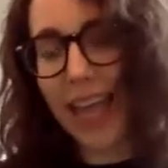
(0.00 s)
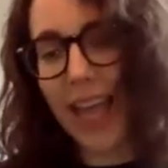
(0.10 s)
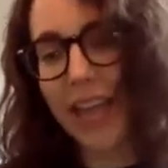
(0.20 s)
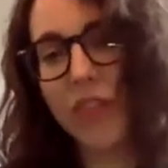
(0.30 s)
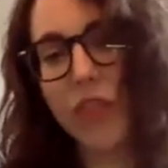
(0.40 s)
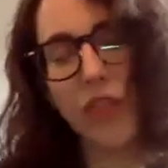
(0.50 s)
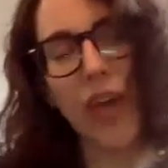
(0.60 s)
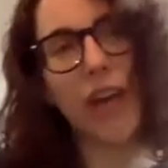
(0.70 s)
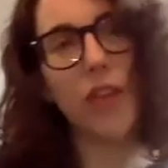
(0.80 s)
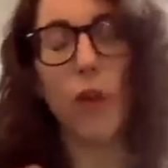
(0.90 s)
And
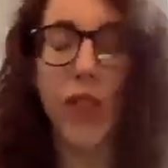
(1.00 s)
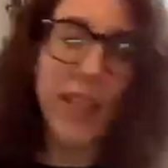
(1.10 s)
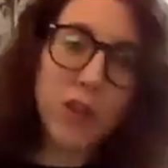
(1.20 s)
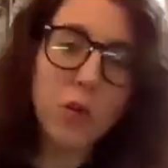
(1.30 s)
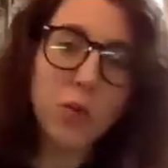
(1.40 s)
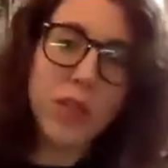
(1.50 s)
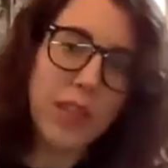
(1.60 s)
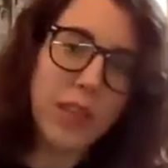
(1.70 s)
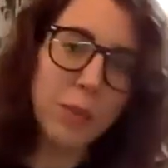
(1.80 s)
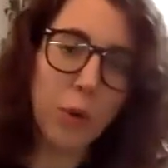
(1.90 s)
that's all
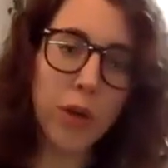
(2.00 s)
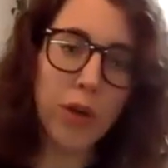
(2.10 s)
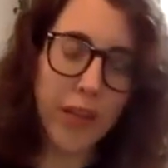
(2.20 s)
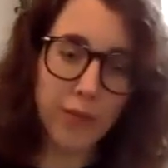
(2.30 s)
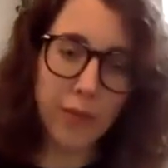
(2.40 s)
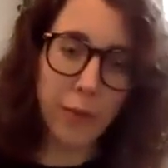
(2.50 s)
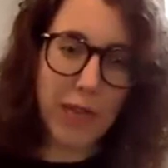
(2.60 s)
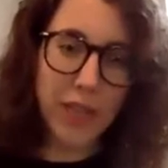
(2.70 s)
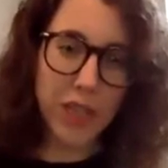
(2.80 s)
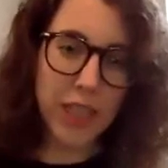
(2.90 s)
really important
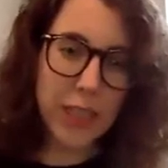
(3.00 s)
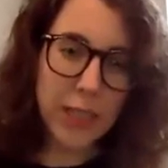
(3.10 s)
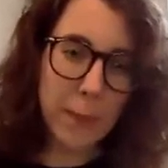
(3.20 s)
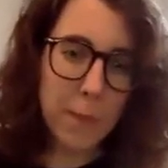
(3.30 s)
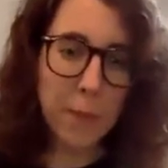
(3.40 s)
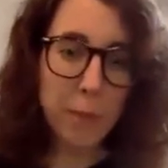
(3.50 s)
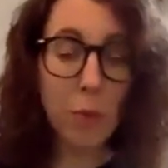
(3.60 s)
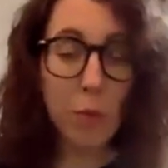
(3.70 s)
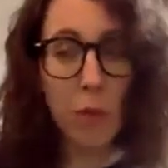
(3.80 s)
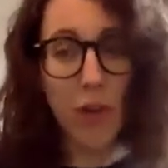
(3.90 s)
information.
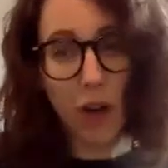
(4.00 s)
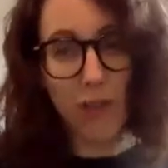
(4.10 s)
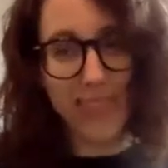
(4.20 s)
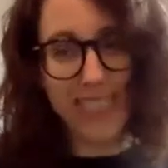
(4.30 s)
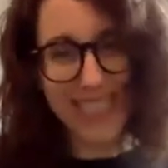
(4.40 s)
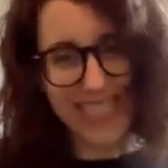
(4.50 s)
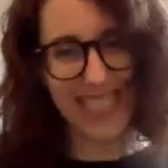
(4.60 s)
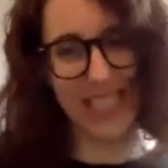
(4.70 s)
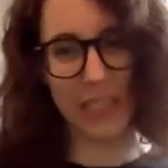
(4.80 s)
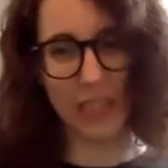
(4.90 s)
But what we often didn't
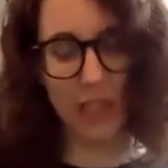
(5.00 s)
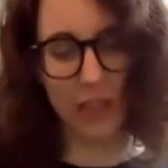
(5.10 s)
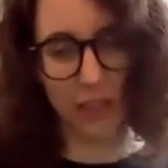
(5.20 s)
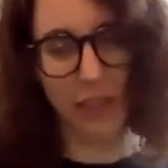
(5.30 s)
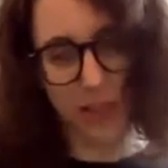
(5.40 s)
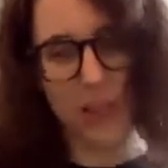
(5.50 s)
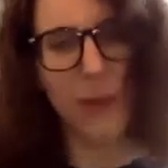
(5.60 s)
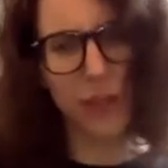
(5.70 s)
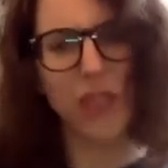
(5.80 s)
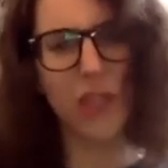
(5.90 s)
see,
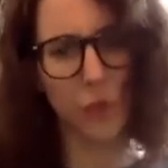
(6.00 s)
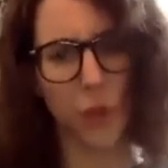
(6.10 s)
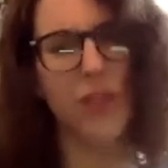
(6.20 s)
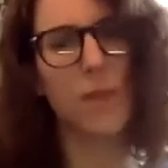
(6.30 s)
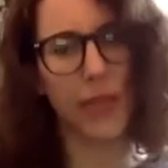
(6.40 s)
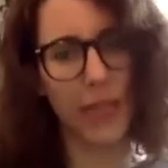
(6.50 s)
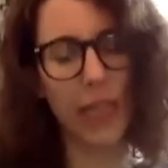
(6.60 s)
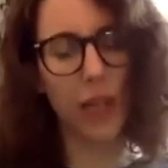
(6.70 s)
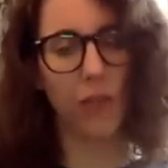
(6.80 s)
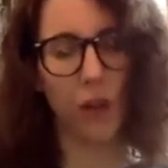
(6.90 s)
especially towards the
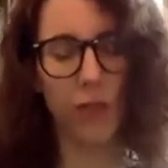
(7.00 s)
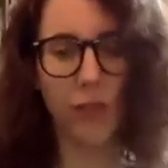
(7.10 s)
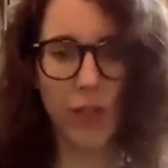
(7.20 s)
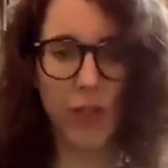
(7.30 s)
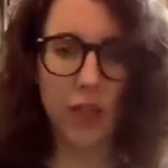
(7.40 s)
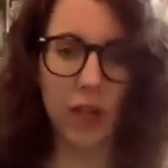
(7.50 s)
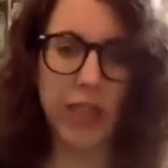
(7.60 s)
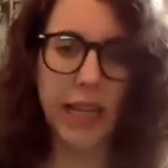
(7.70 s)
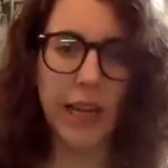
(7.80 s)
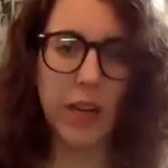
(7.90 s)
beginning of our first
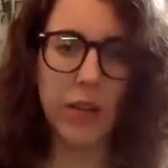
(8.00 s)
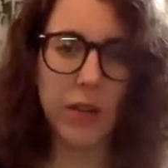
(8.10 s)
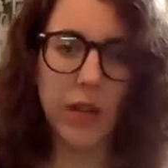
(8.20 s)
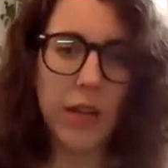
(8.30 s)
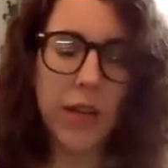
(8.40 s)
lockdown,